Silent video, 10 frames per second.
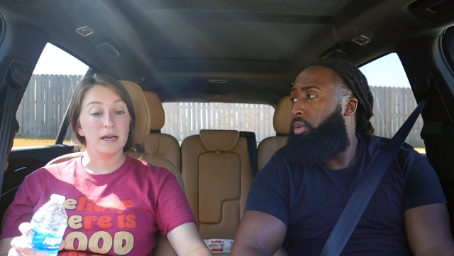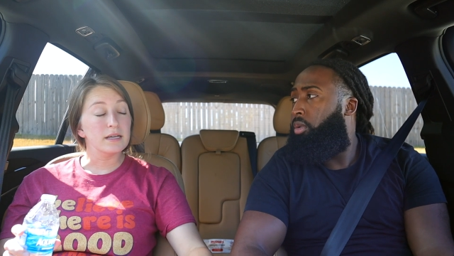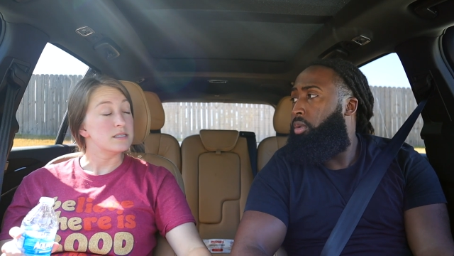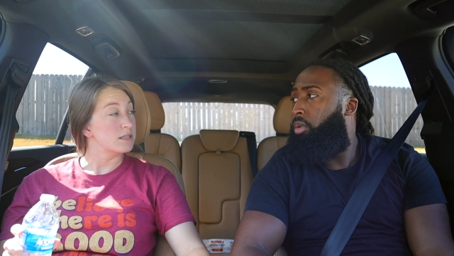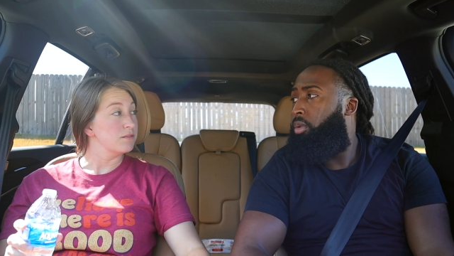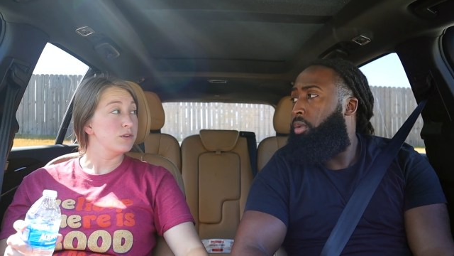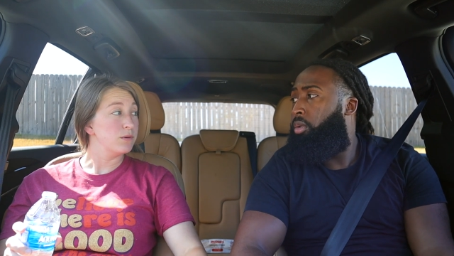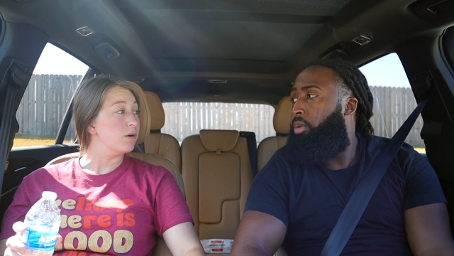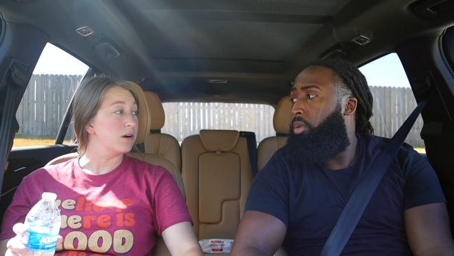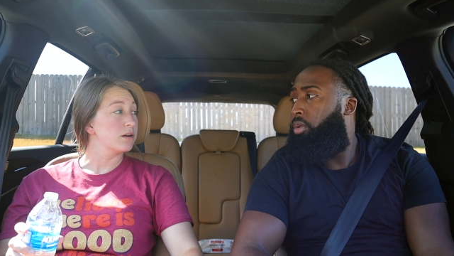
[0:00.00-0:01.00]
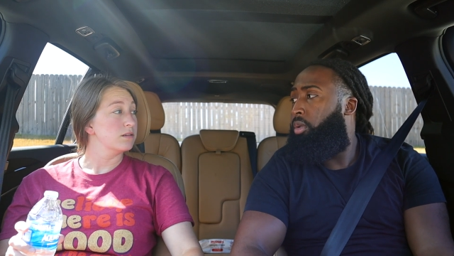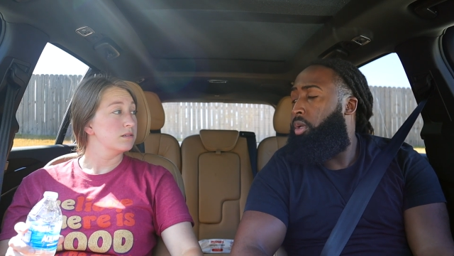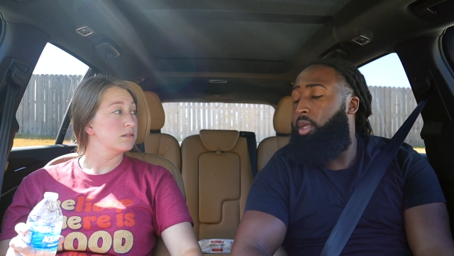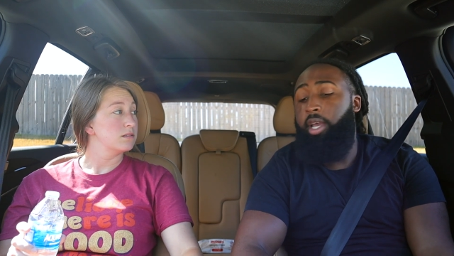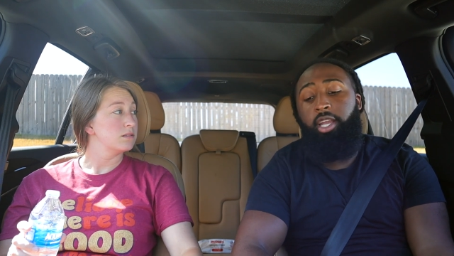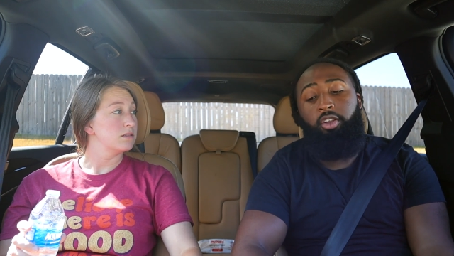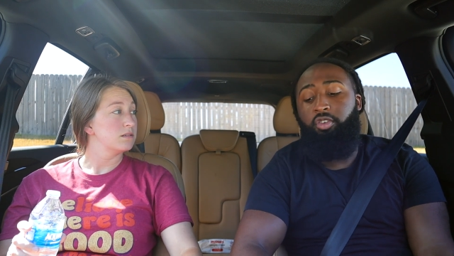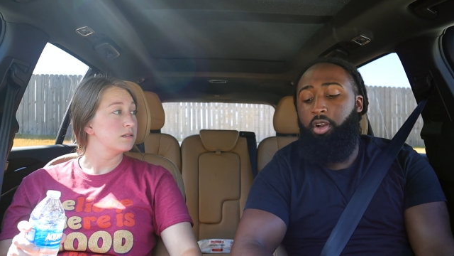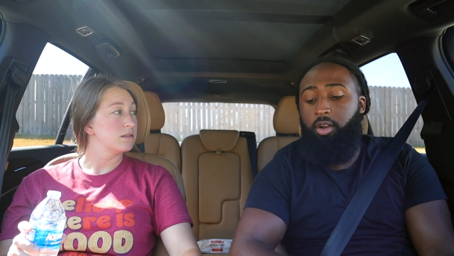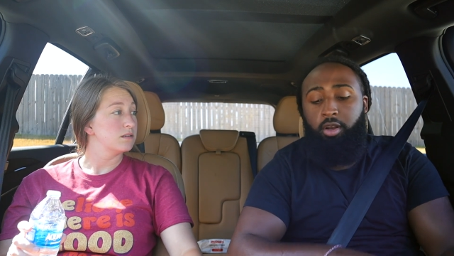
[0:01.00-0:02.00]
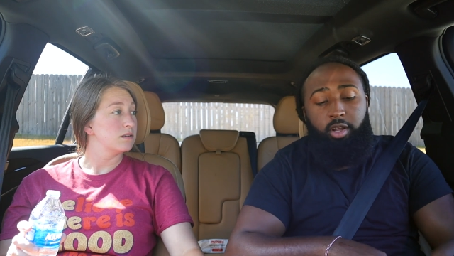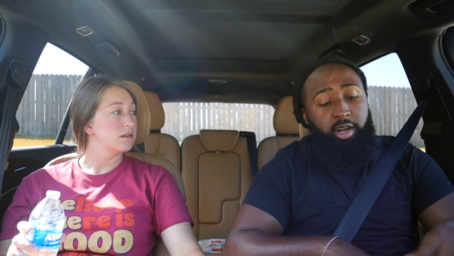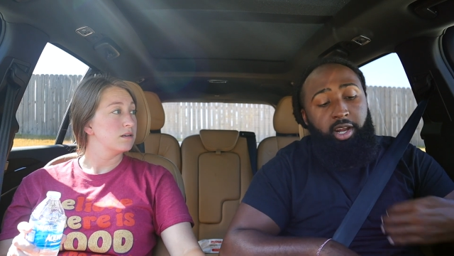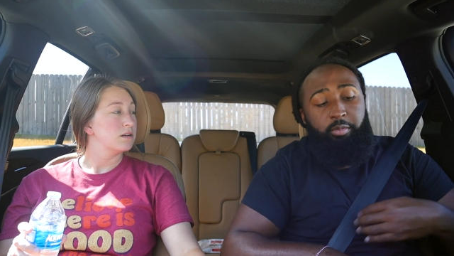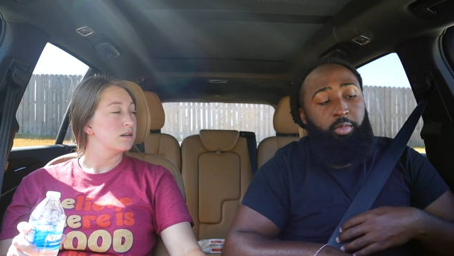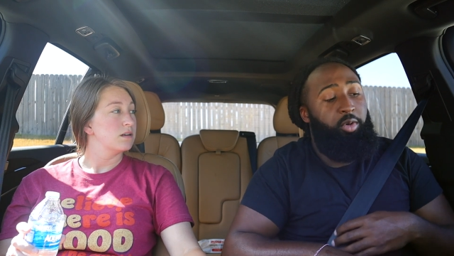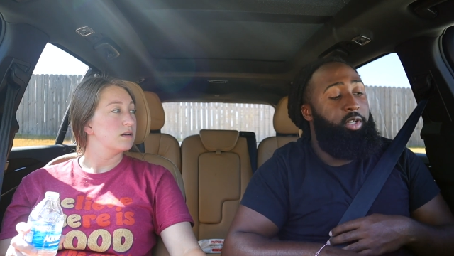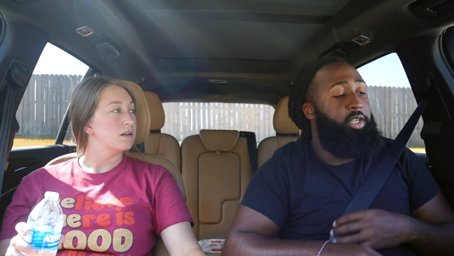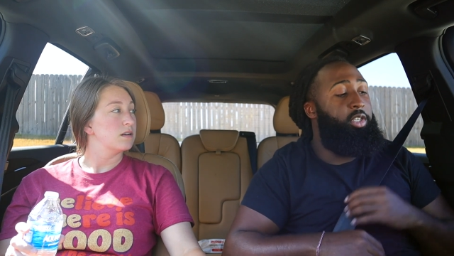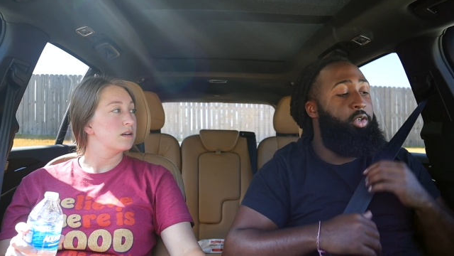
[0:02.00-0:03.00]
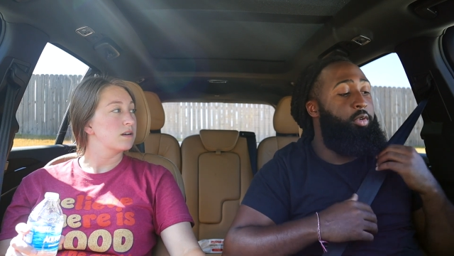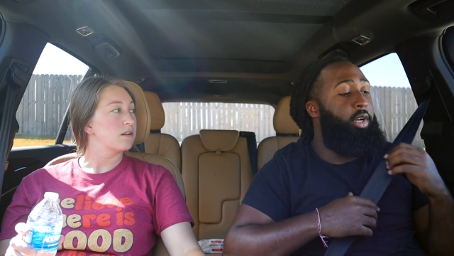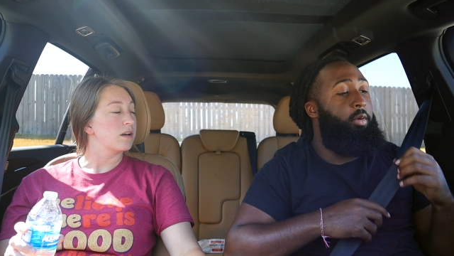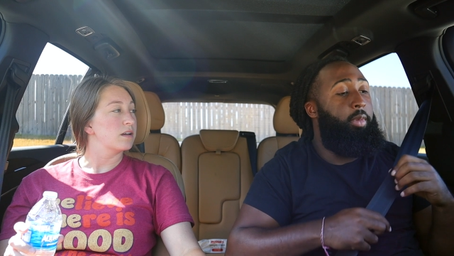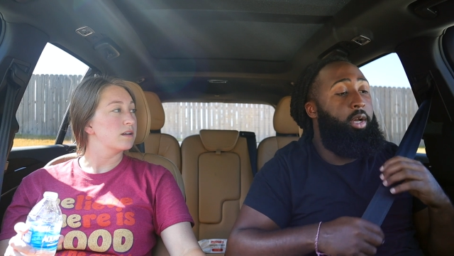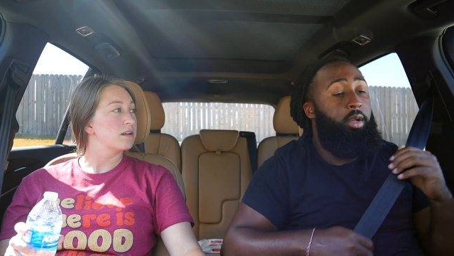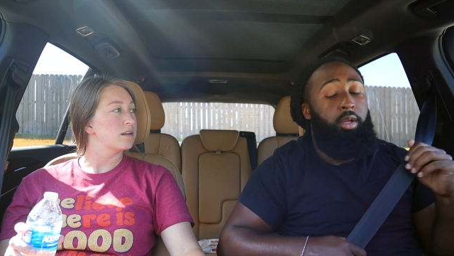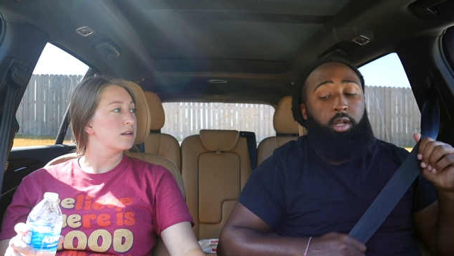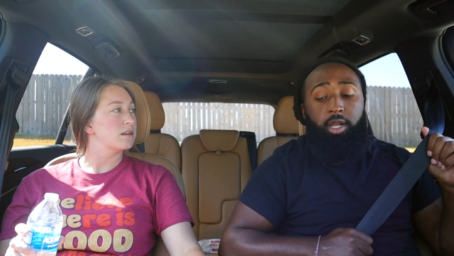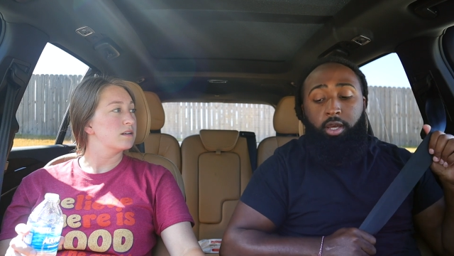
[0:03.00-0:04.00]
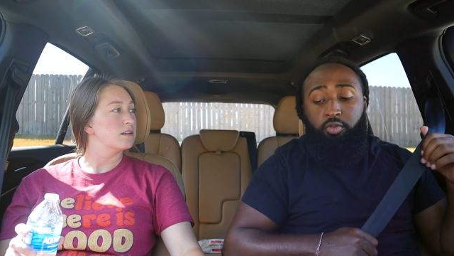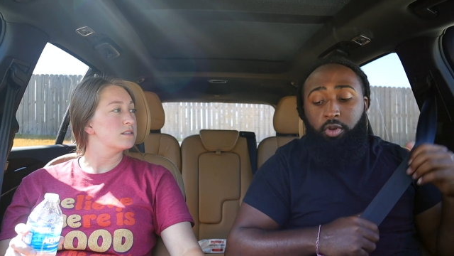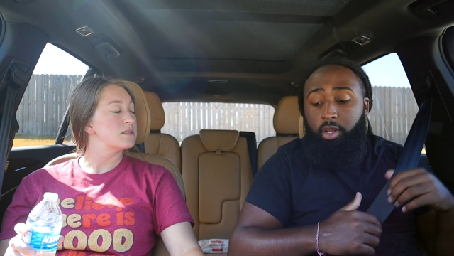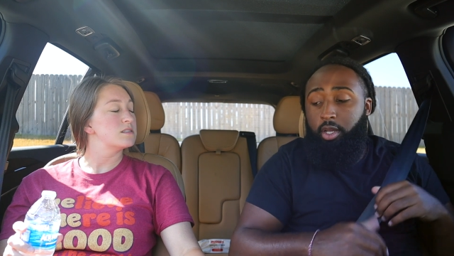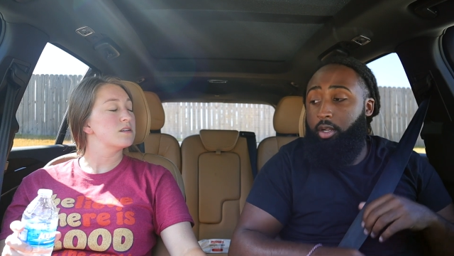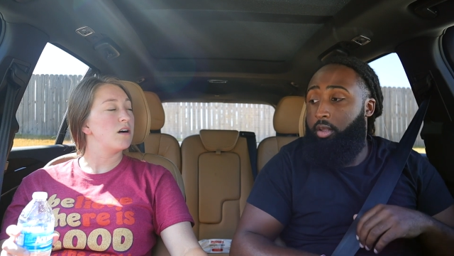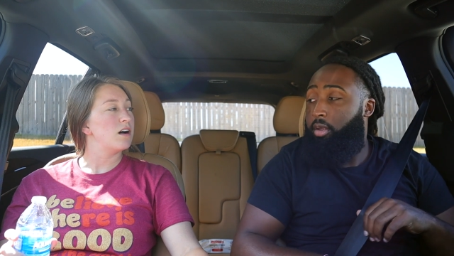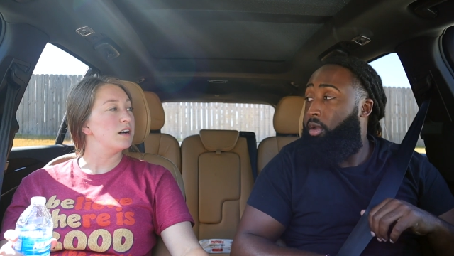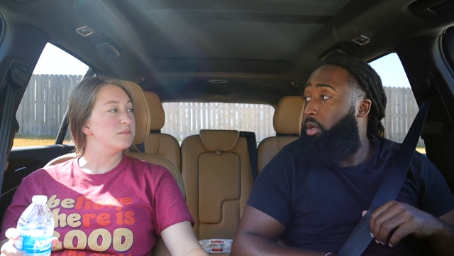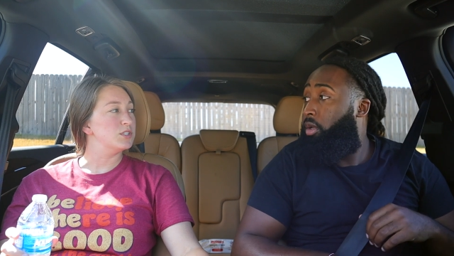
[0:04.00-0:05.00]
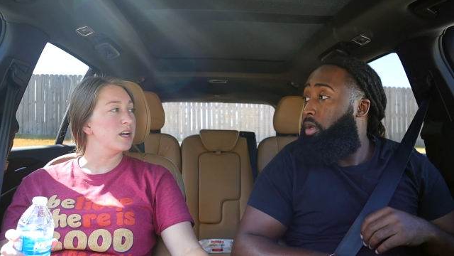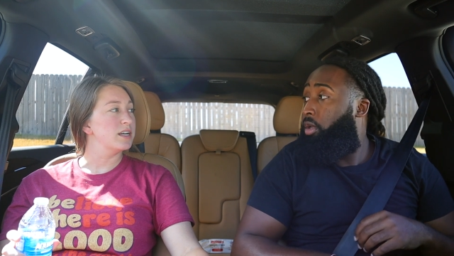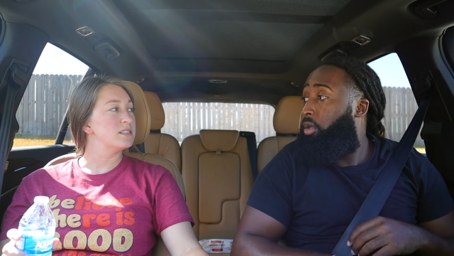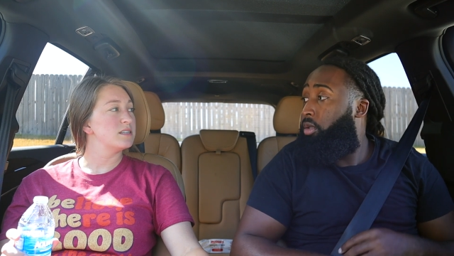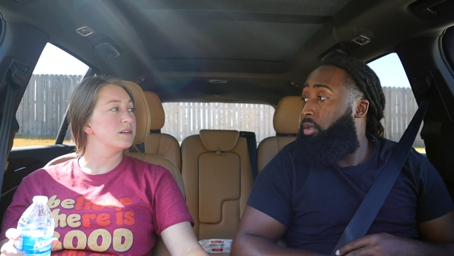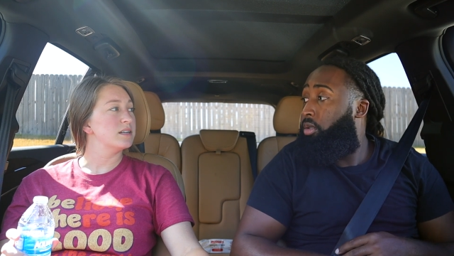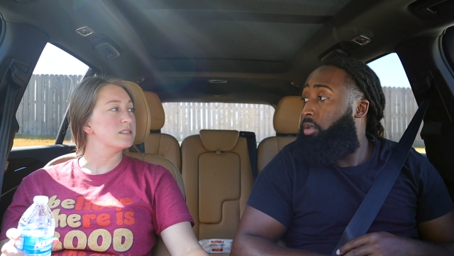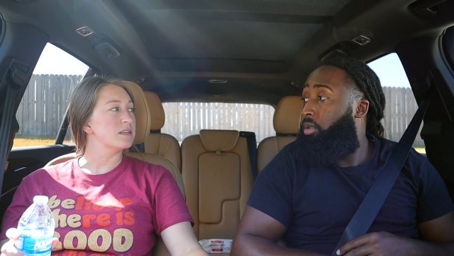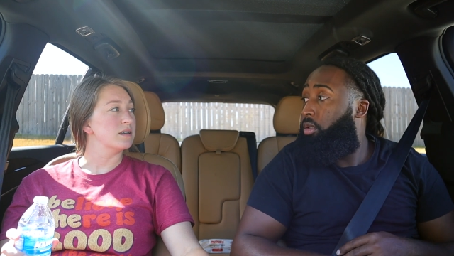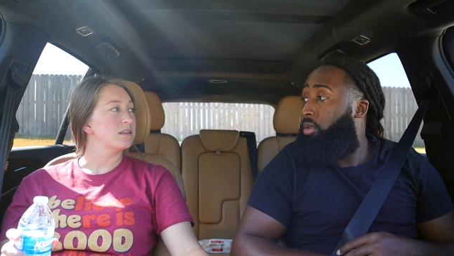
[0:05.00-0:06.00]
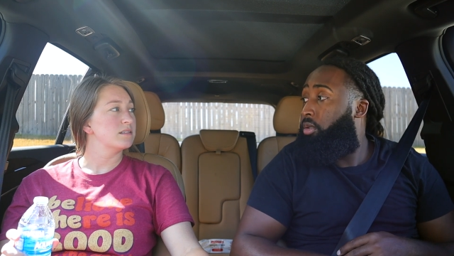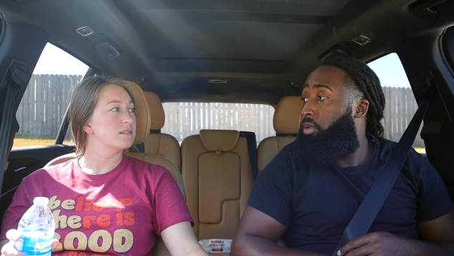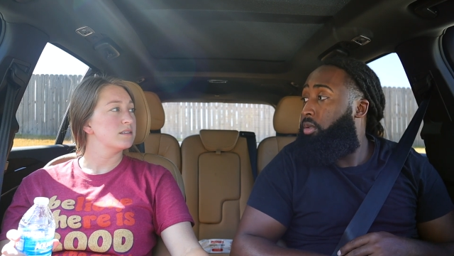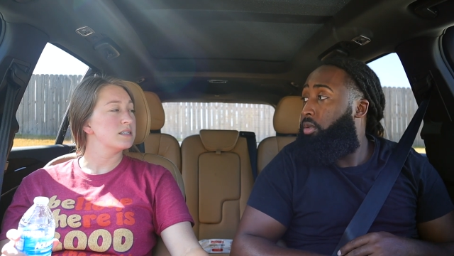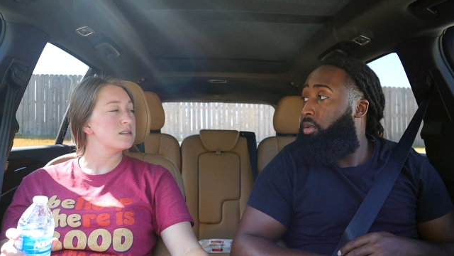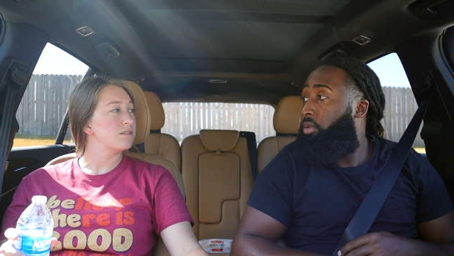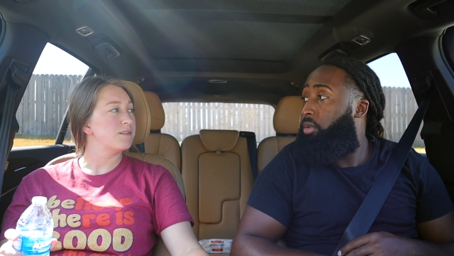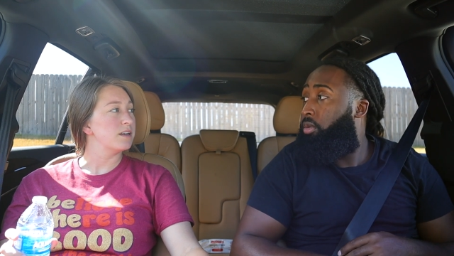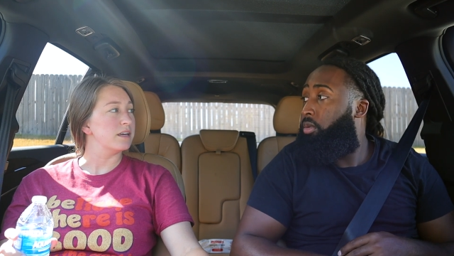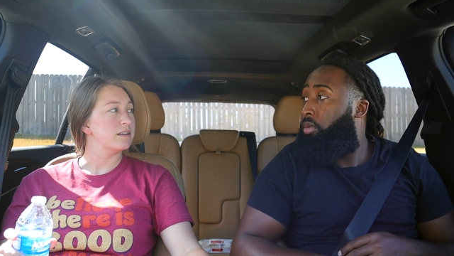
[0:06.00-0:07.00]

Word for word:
Speaker 1: Yes, if you are.
Speaker 2: Because I ain't trying to hear none of that b**** you talking about. That's
Speaker 1: ridiculous. Stop, Jay. Seriously. That's not funny.